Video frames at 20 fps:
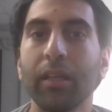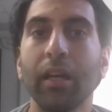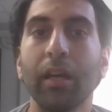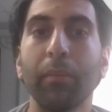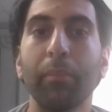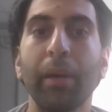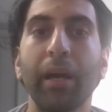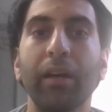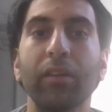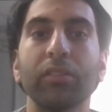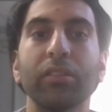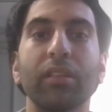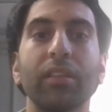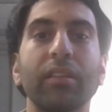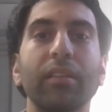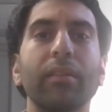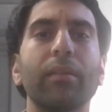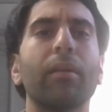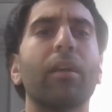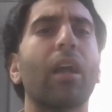about
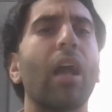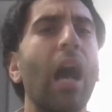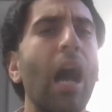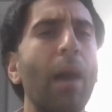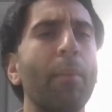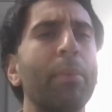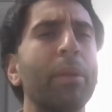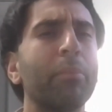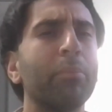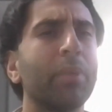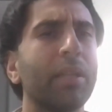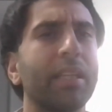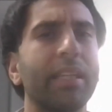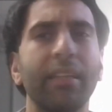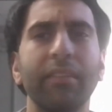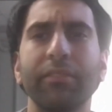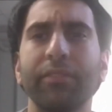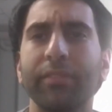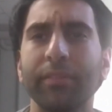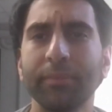a common
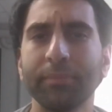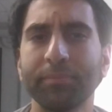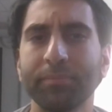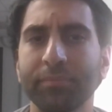belief.